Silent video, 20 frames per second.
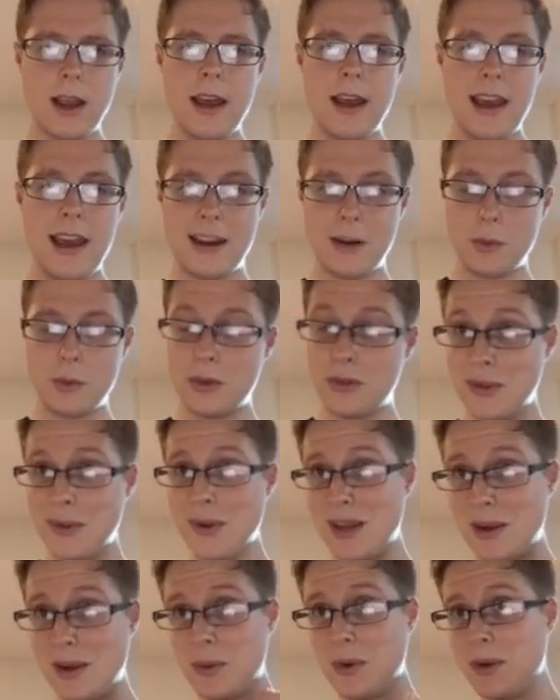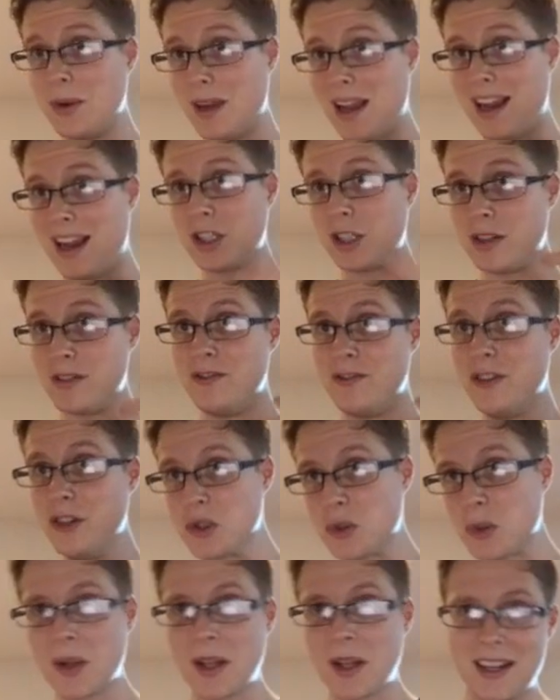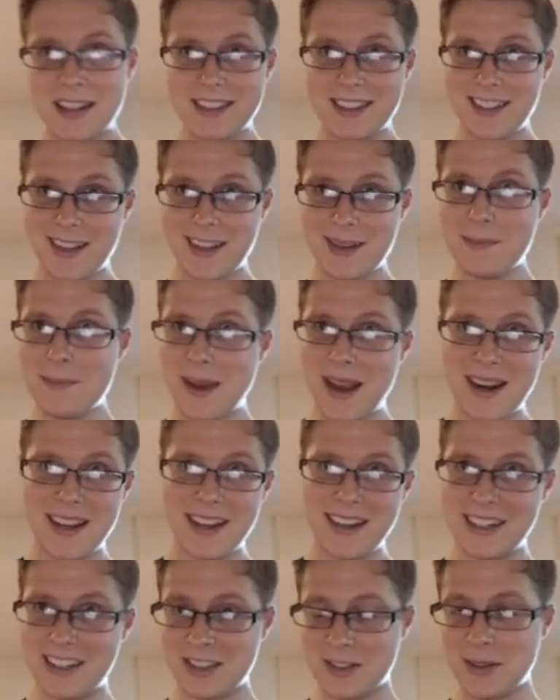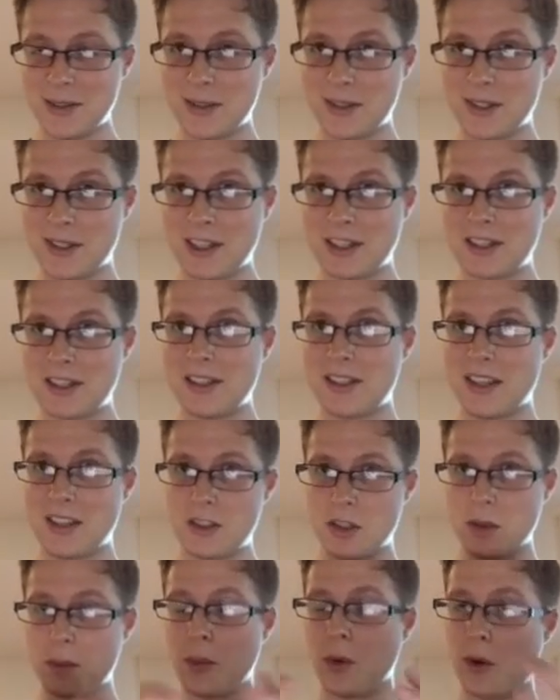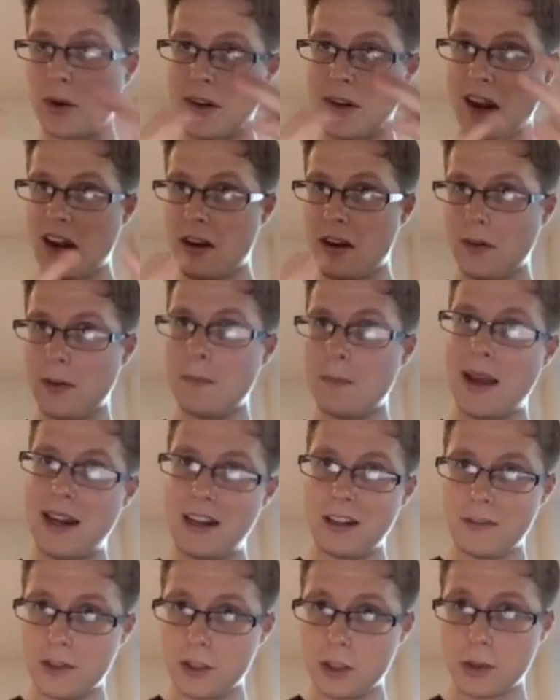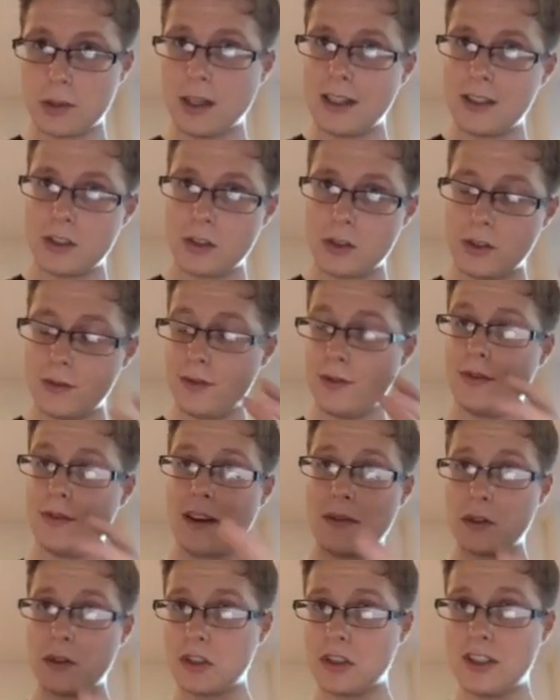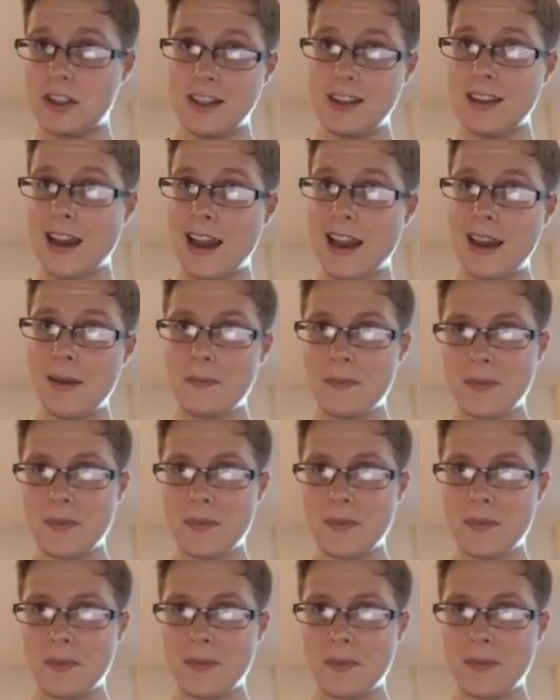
And it will actually visualize the embeddings using like the TensorBoard native embedding visualizer. And if you've never seen that,